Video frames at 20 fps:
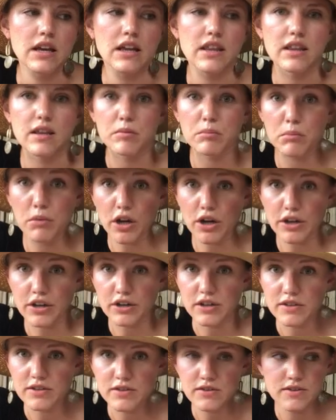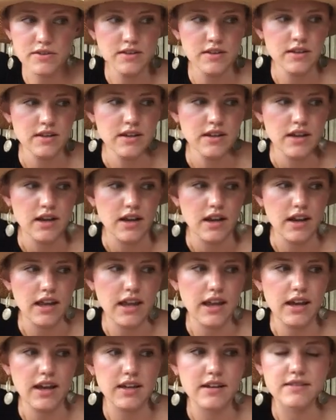and then markers,
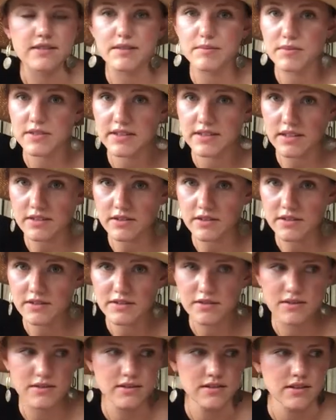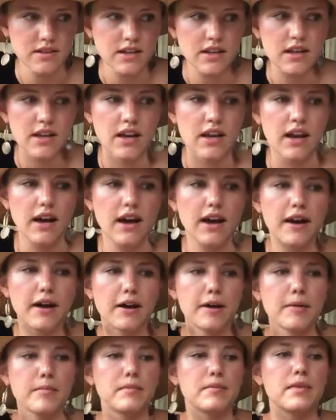and some scissors.
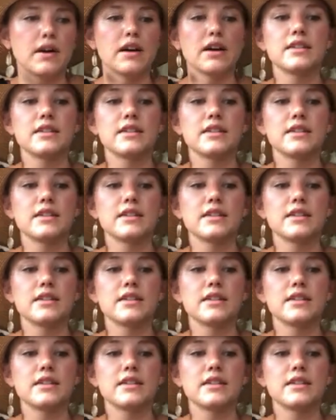Um,